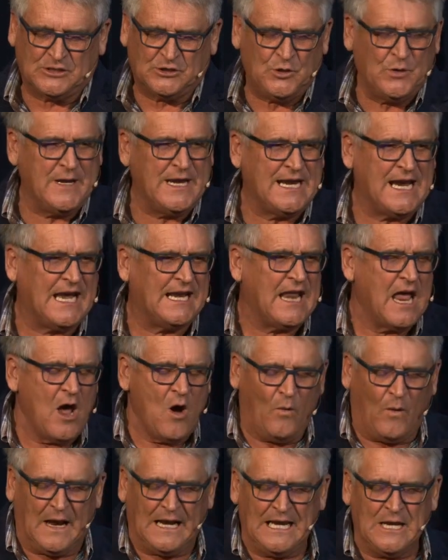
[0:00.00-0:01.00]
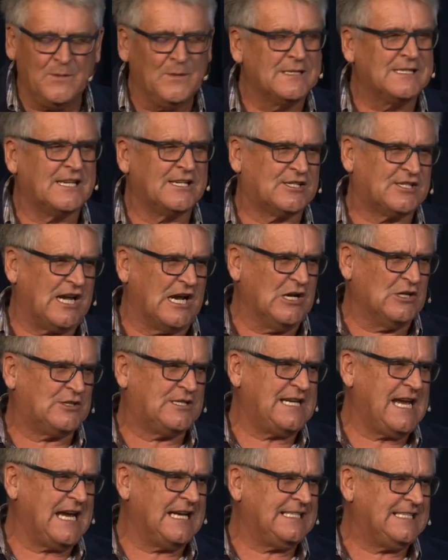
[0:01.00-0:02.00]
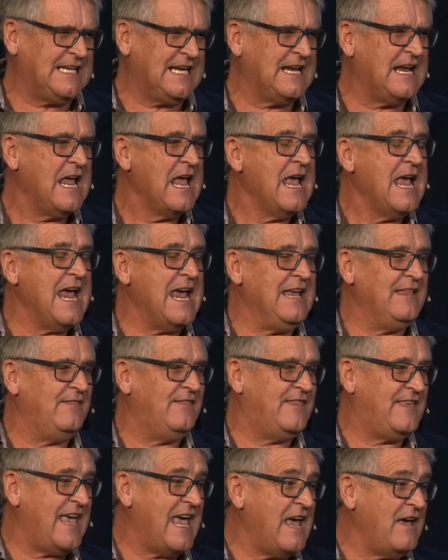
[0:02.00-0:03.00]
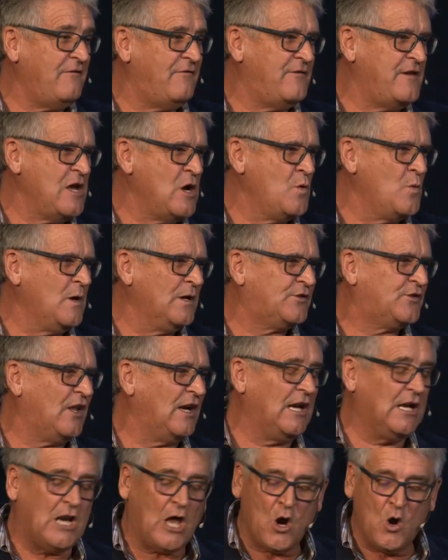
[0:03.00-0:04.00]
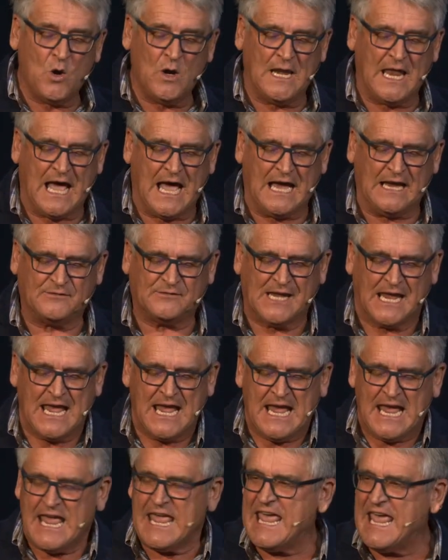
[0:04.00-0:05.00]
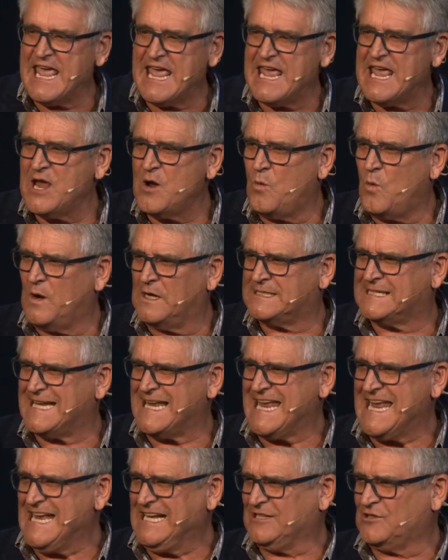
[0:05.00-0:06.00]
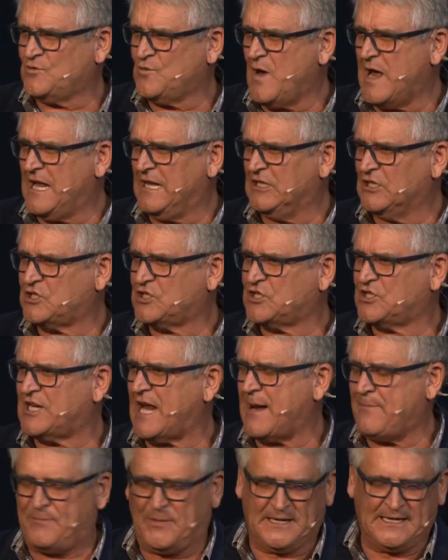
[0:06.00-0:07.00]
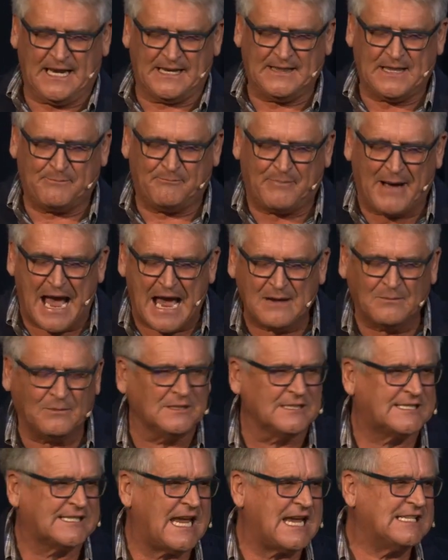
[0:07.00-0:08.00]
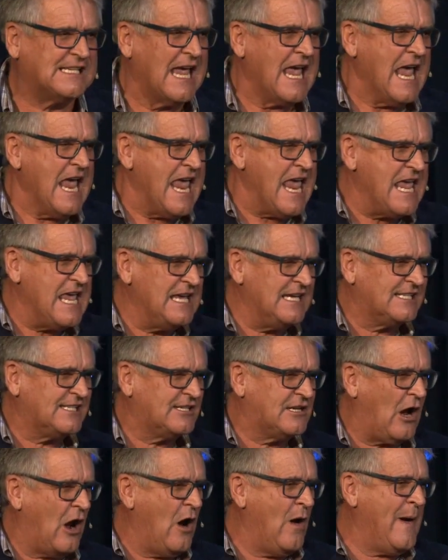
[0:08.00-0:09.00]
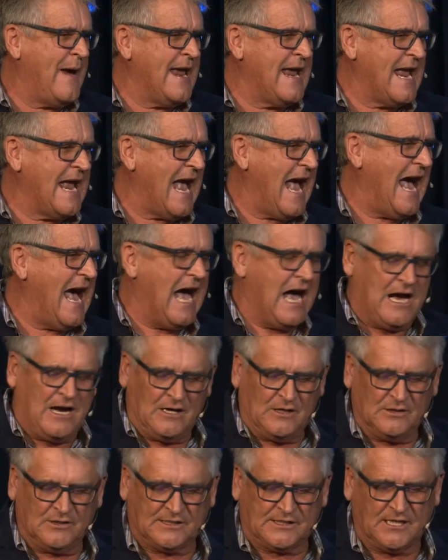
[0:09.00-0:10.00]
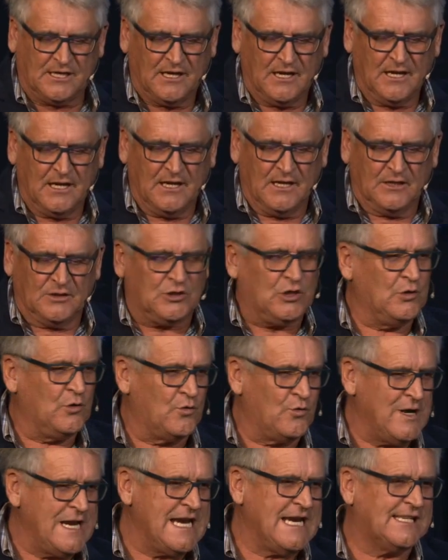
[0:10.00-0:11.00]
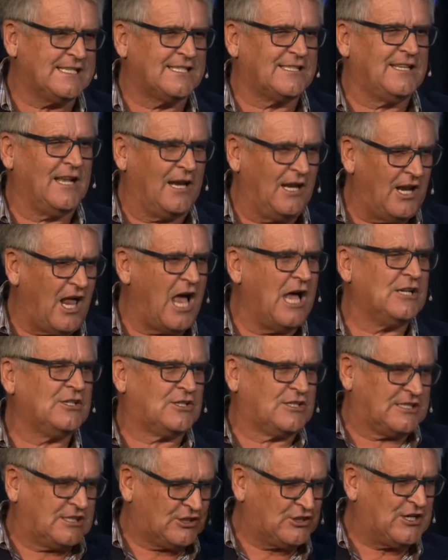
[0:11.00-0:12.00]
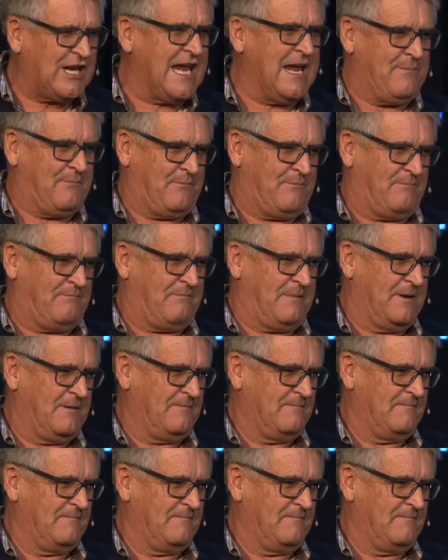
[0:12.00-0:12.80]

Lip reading: doing it, while he was associating, in their view, with the lowlifes. He was Israel's shepherd, and the Bible says he is going out to reach the lost sheep.